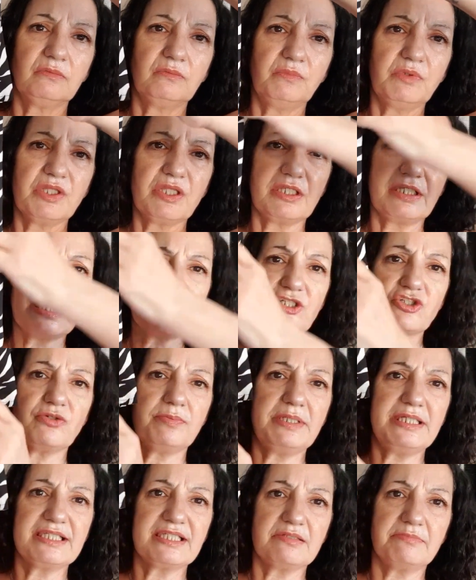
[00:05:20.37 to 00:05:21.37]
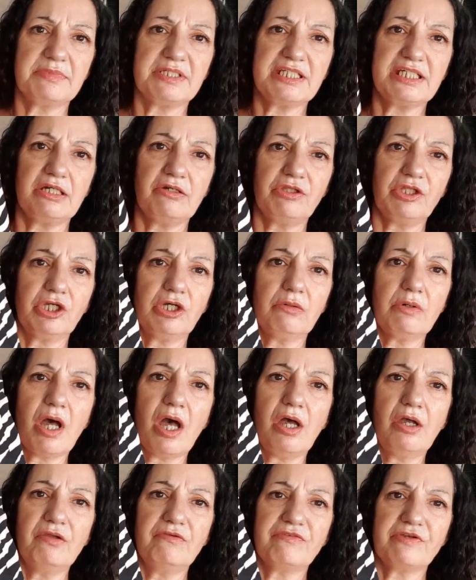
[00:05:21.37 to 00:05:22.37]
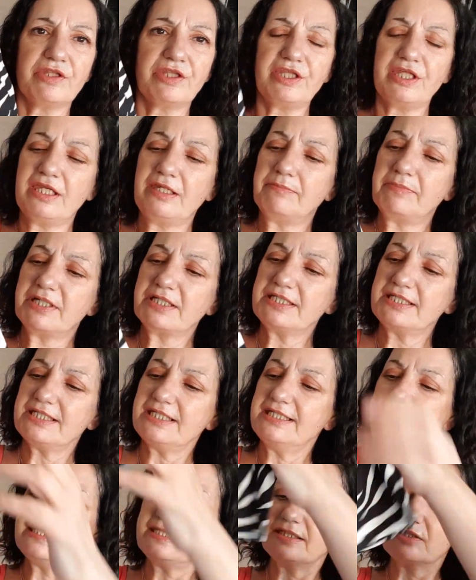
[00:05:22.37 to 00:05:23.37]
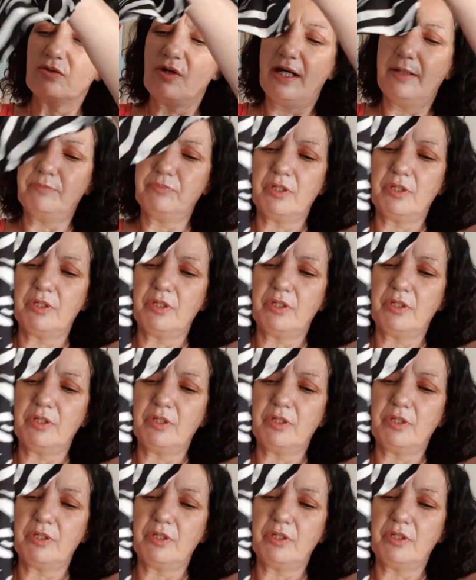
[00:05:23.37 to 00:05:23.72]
with an extra piece of material that go over the buttons. It's quite